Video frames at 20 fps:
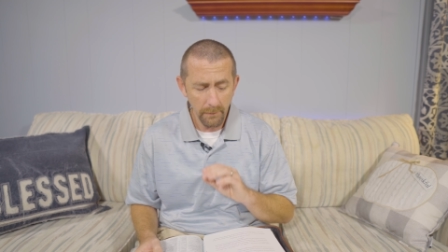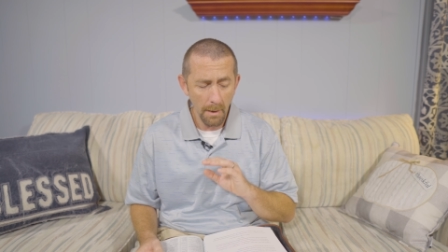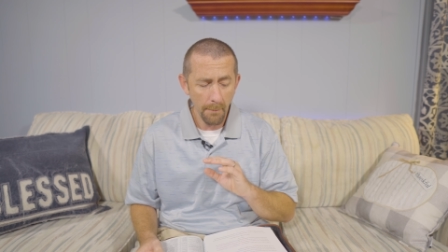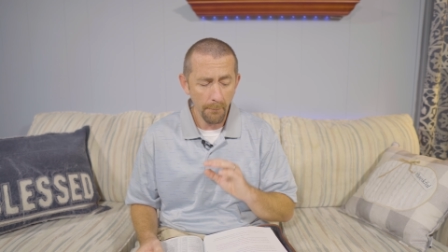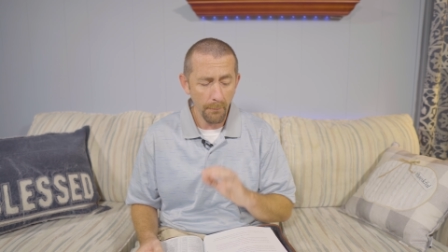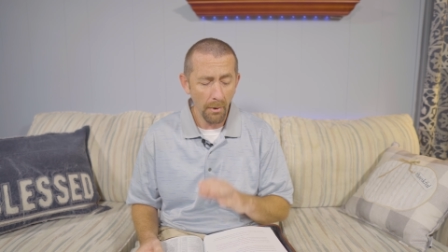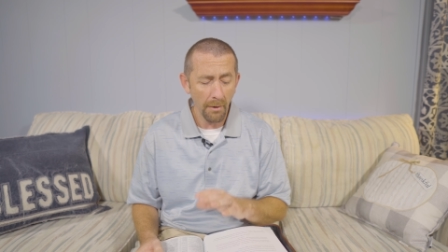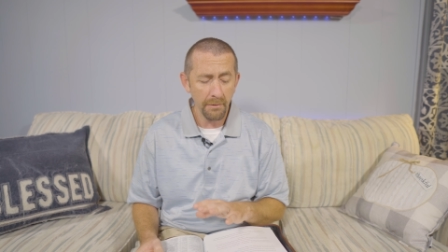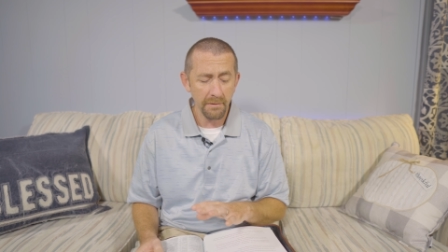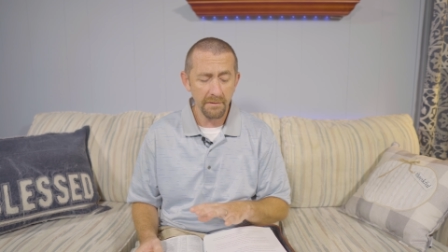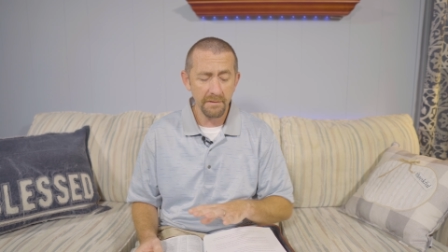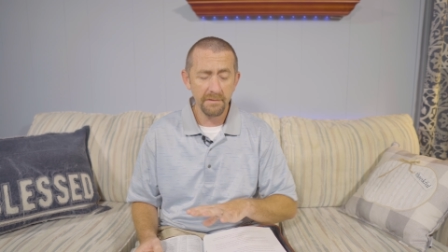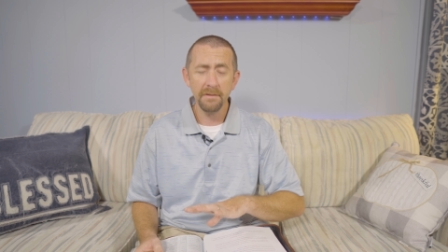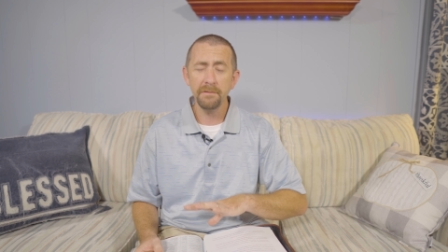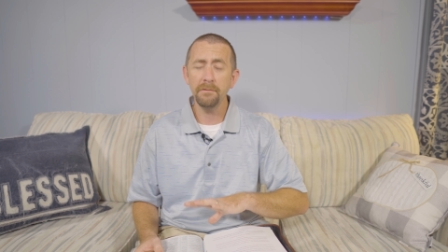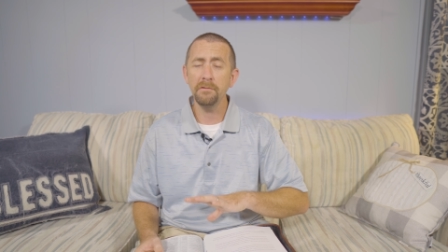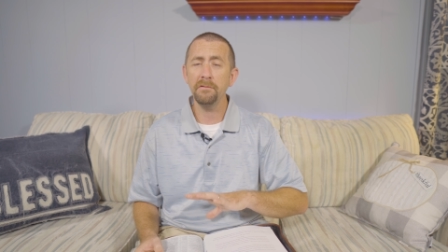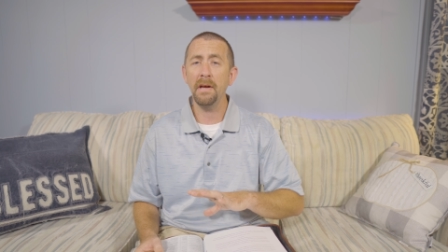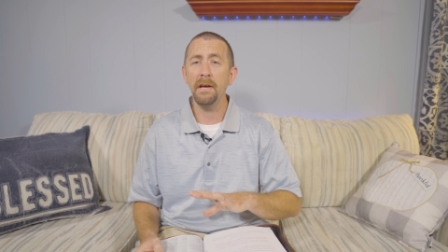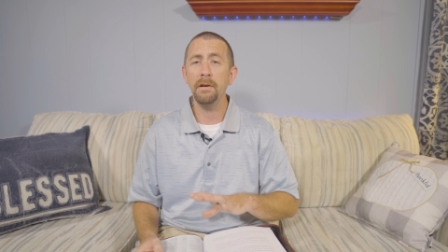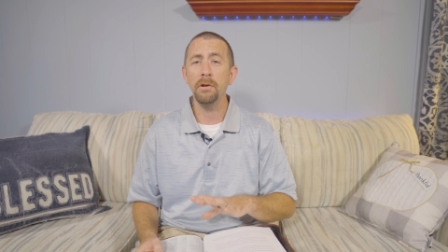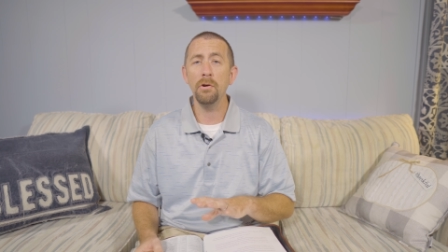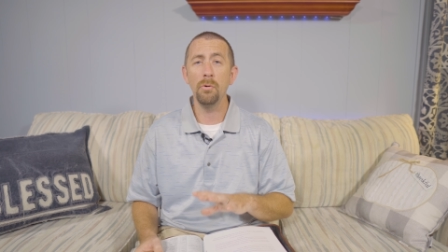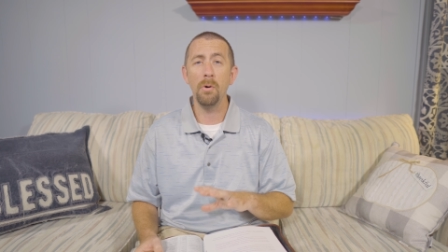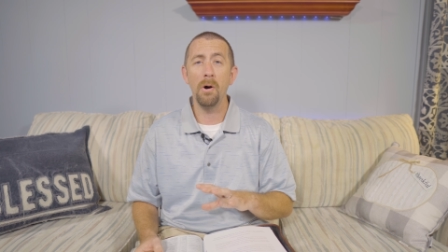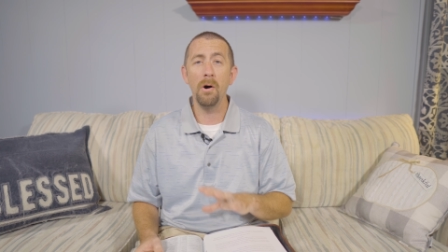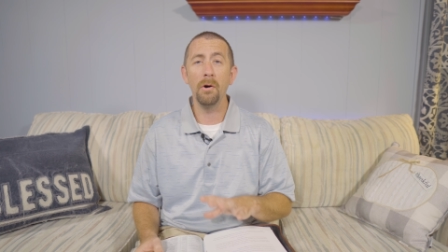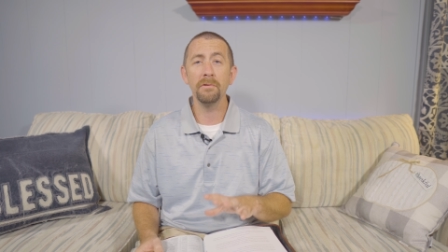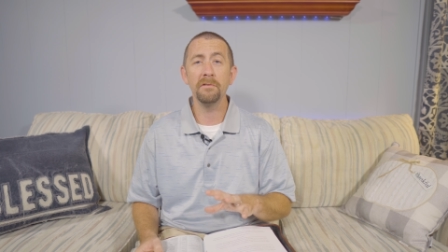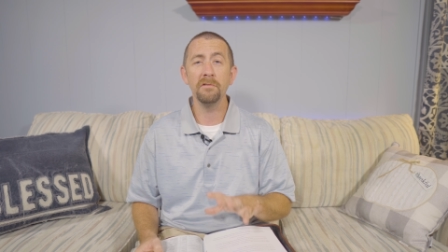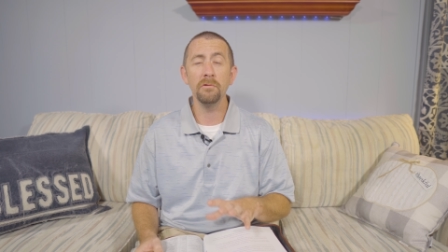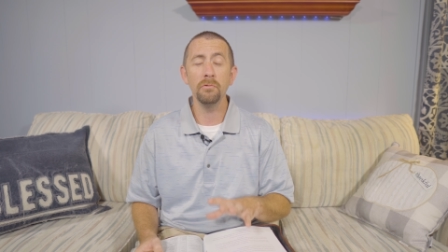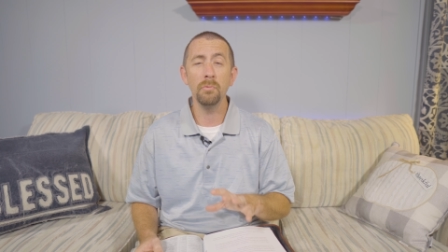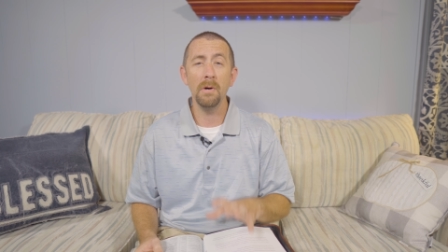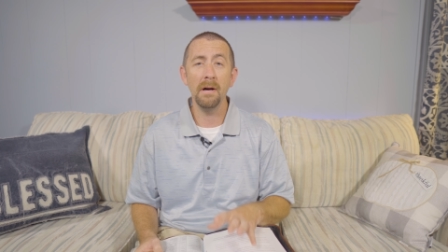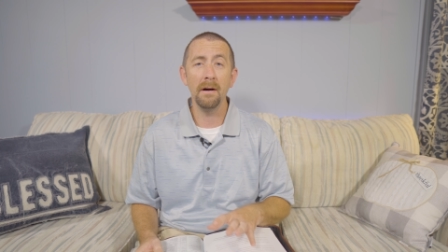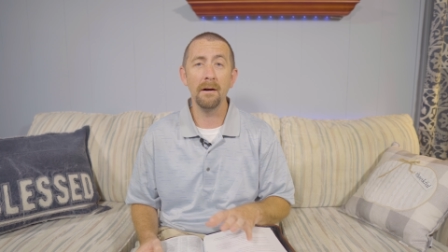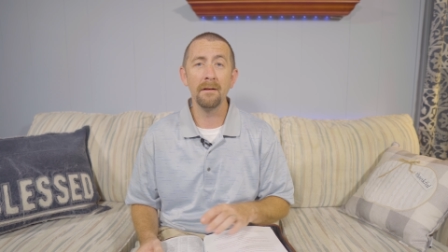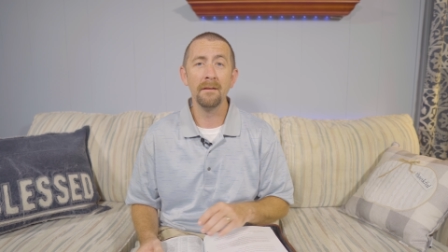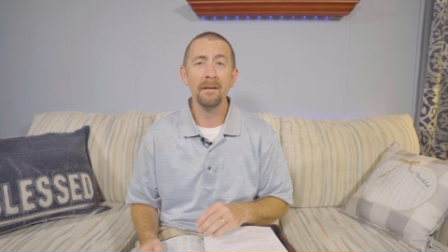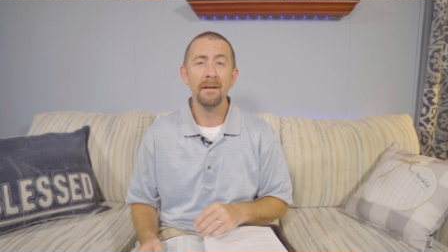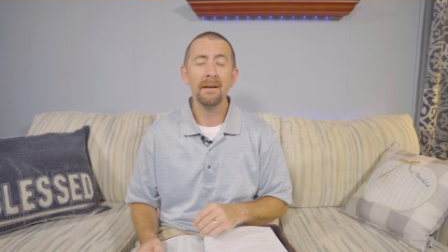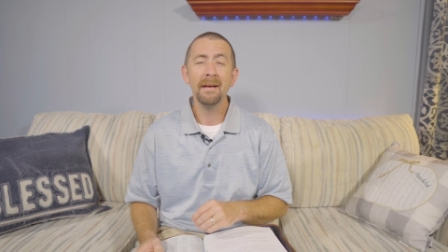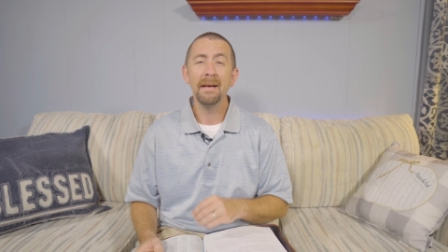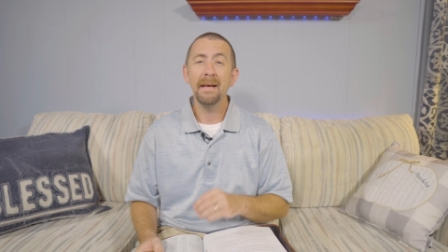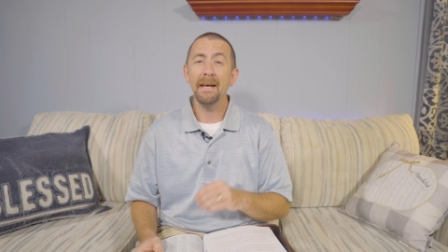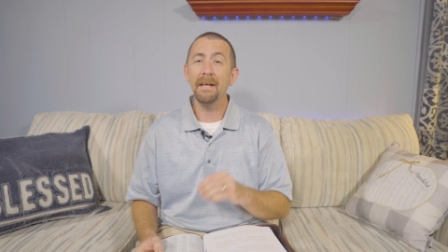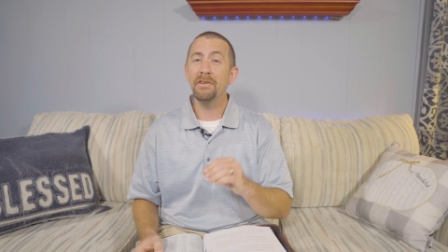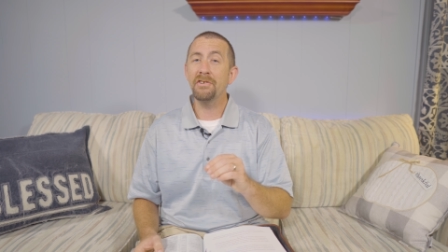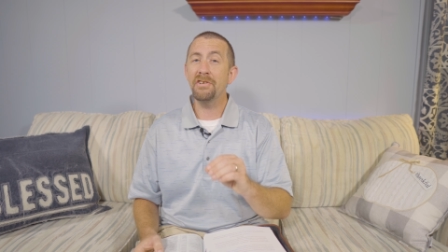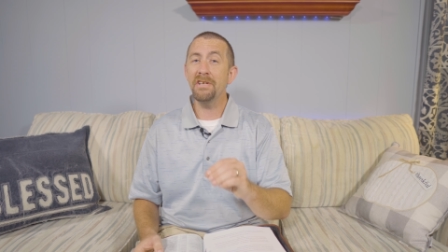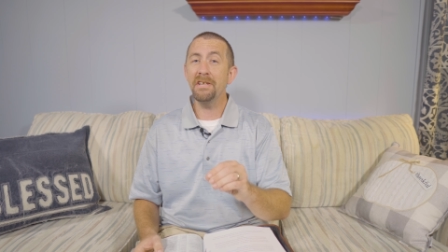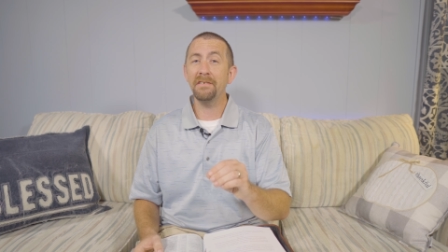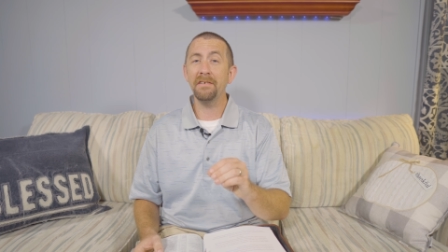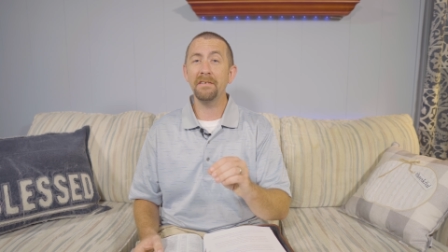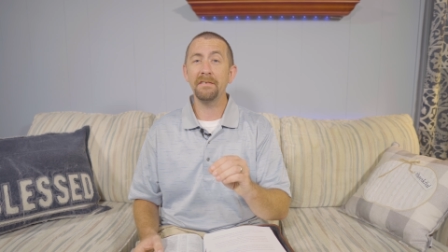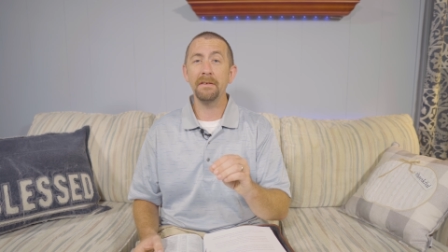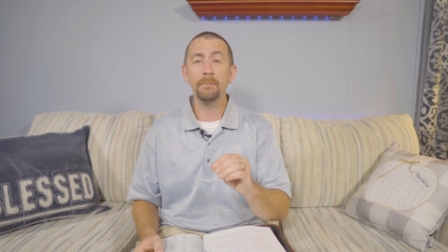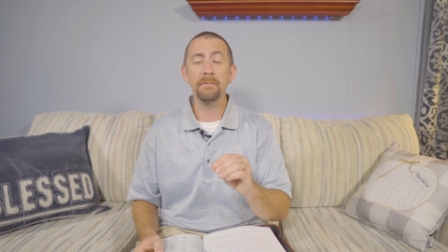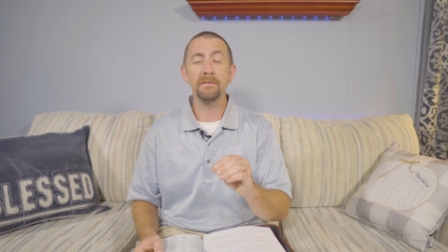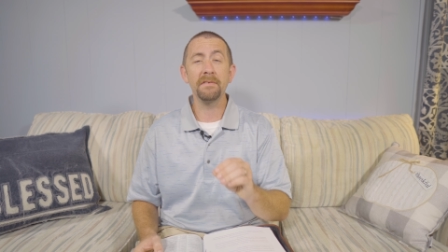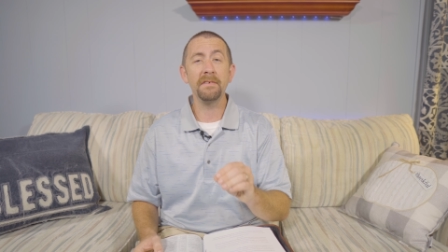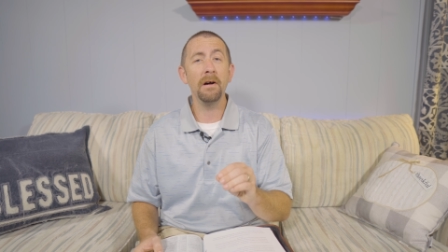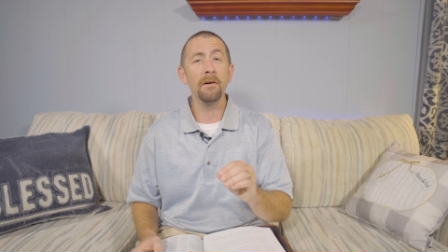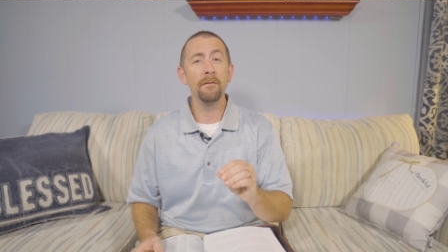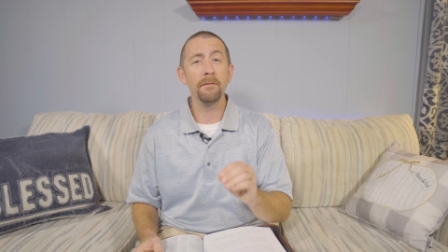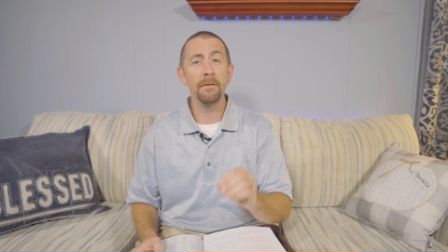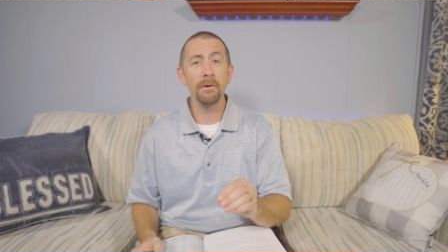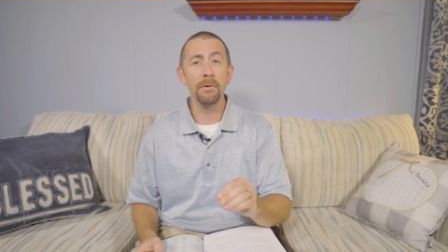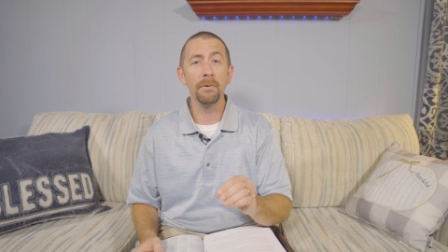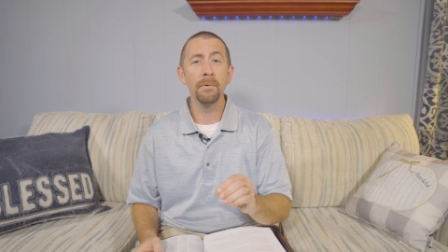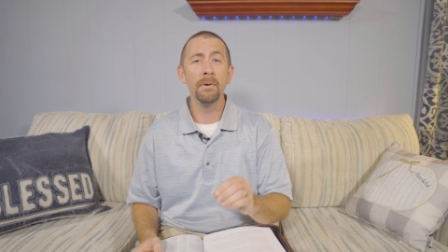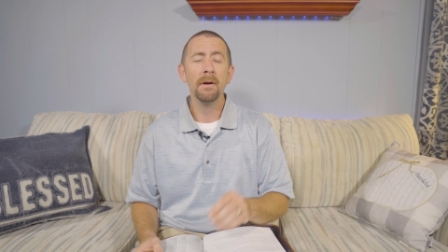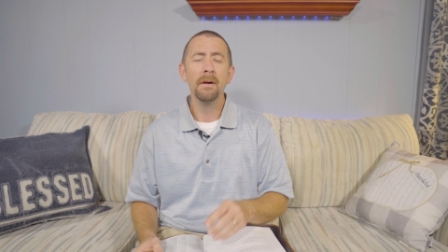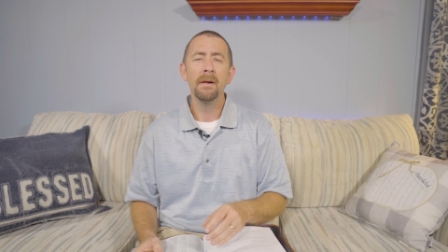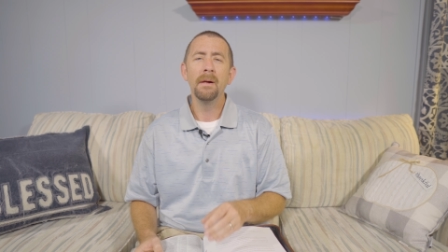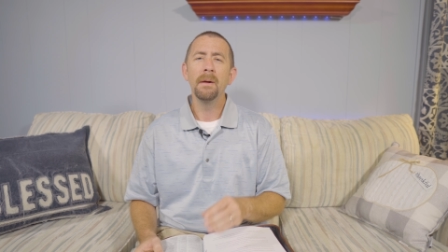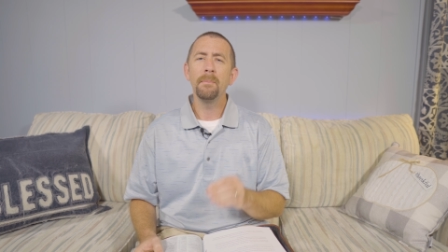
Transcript: And brothers and sisters, I know all too well, and Jesus himself knew,